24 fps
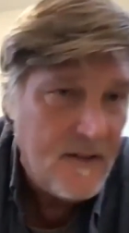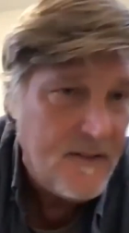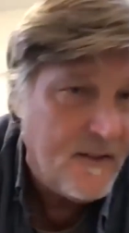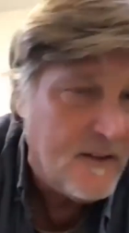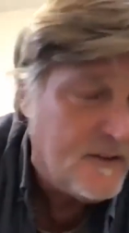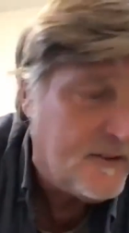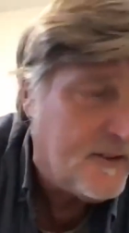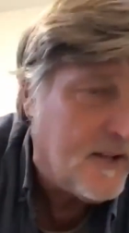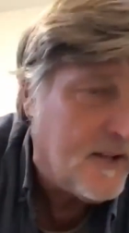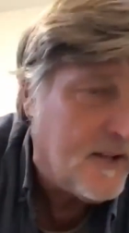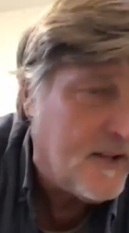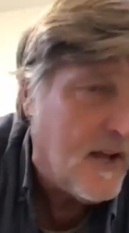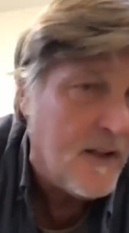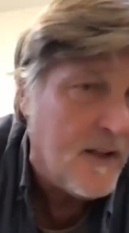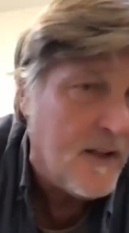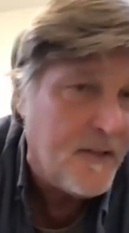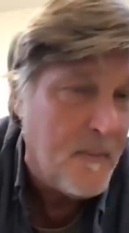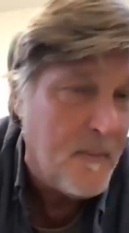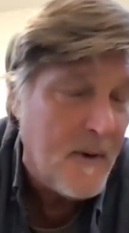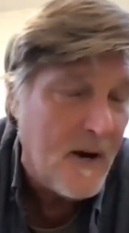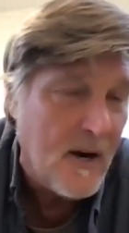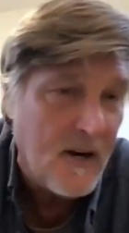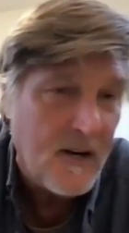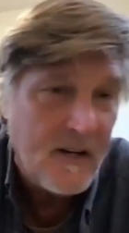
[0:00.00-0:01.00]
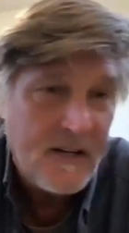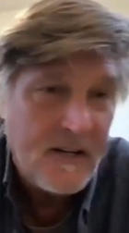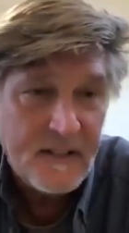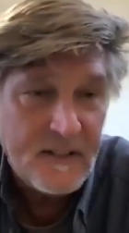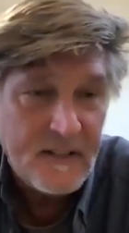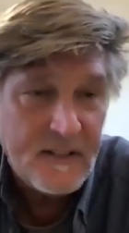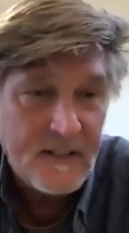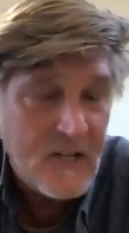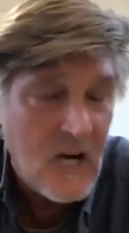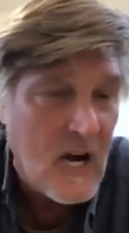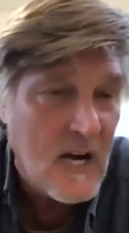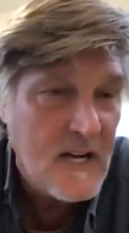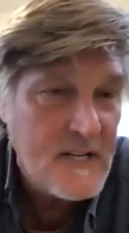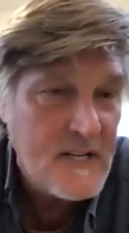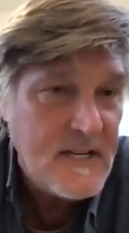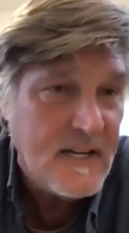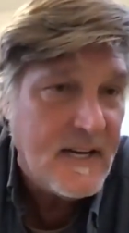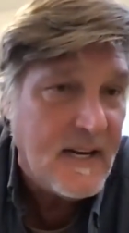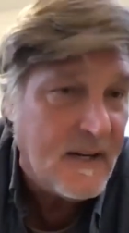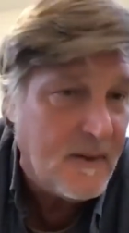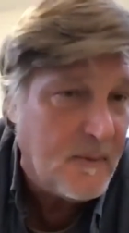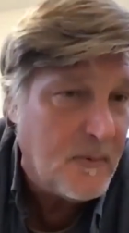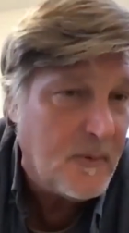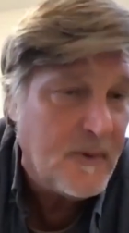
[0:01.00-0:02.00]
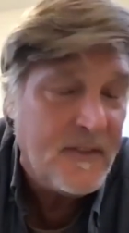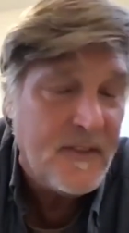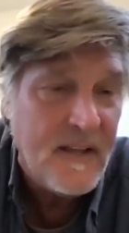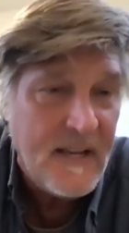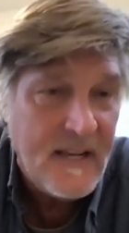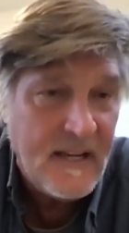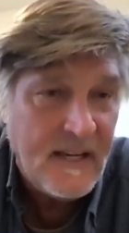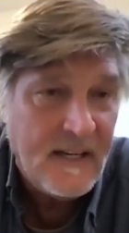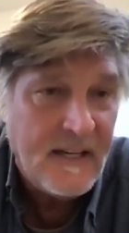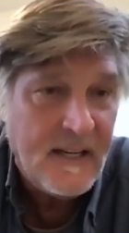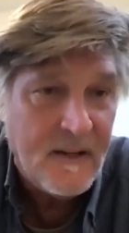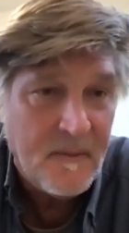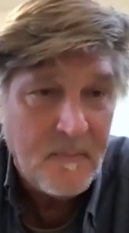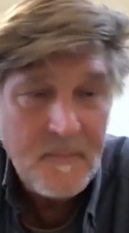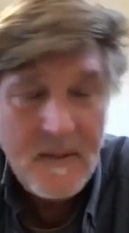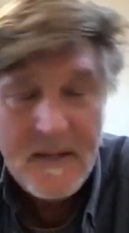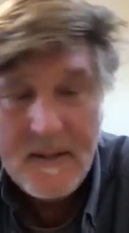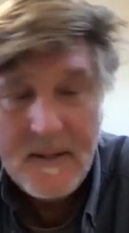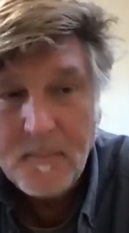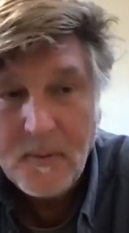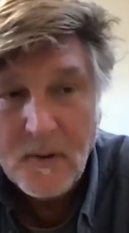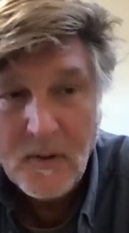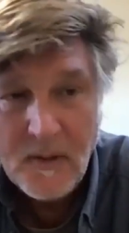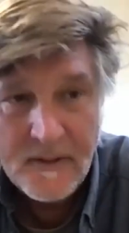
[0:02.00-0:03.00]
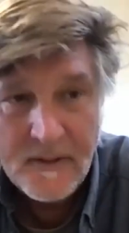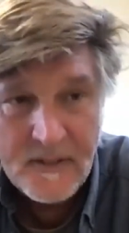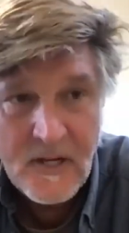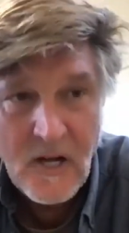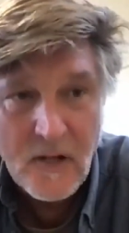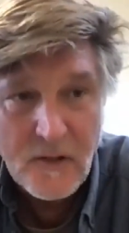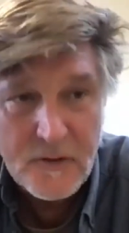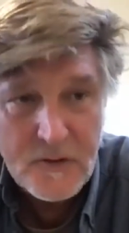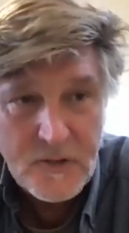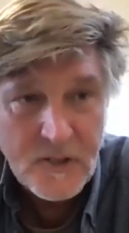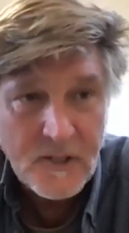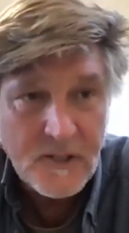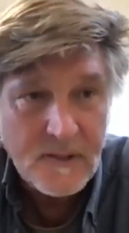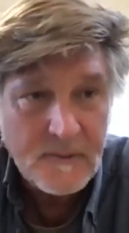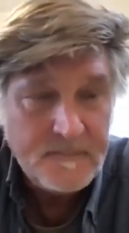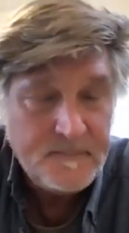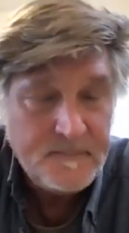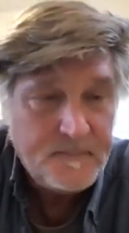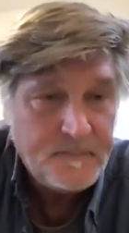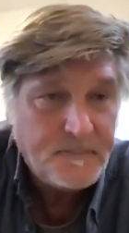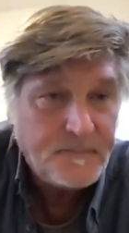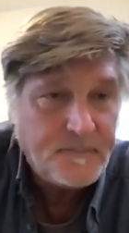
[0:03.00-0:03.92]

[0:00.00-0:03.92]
the South American continent with the Incan people and culture.